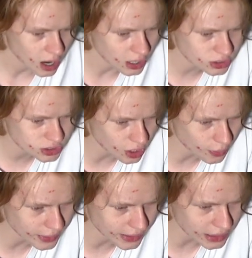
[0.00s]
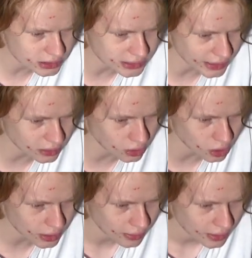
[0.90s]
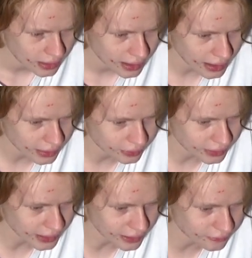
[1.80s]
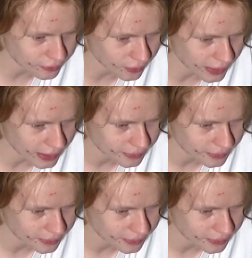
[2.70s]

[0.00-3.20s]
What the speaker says: so we can actually take a look at the infrared.